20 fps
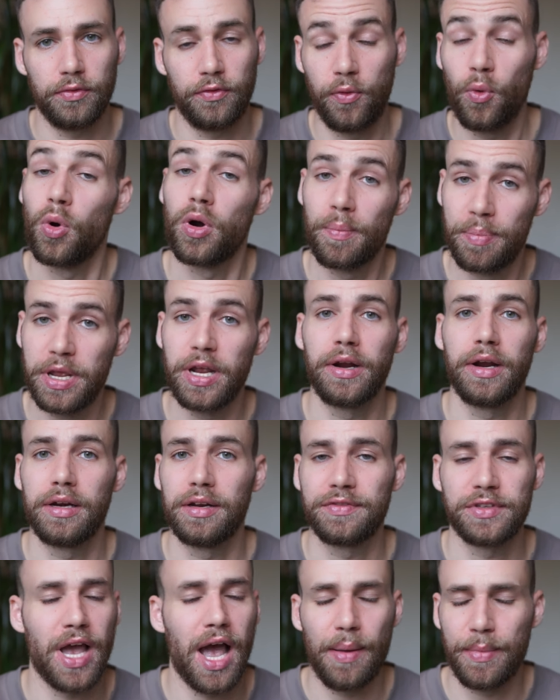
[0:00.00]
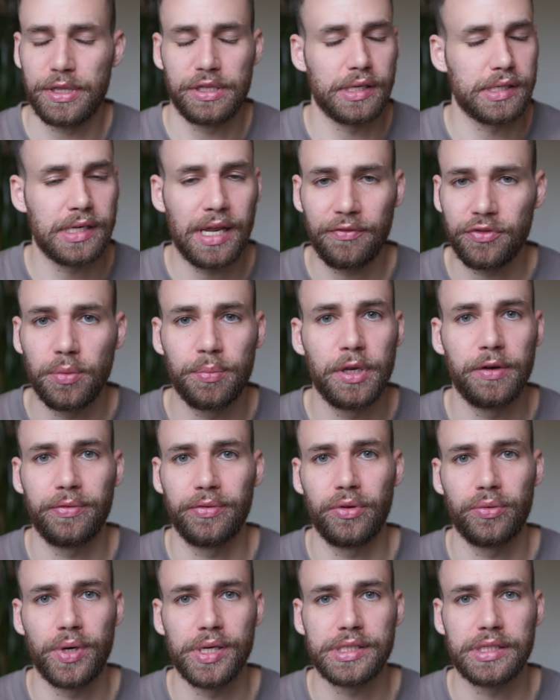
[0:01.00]
for a period of time. It doesn't have to be
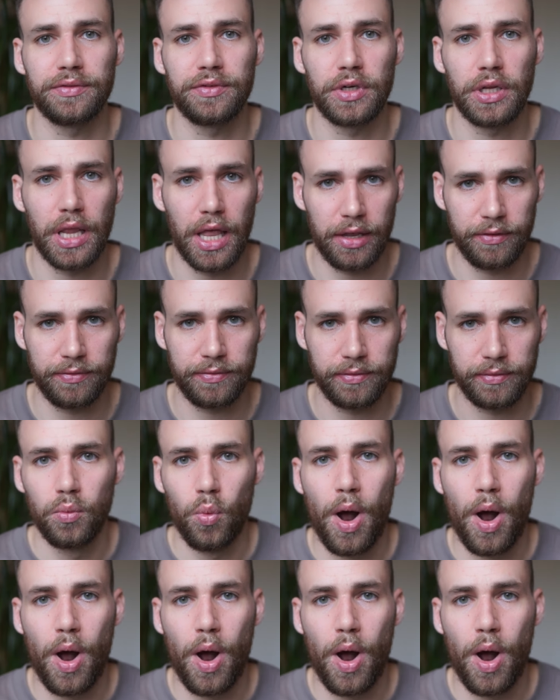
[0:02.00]
for the rest of your life.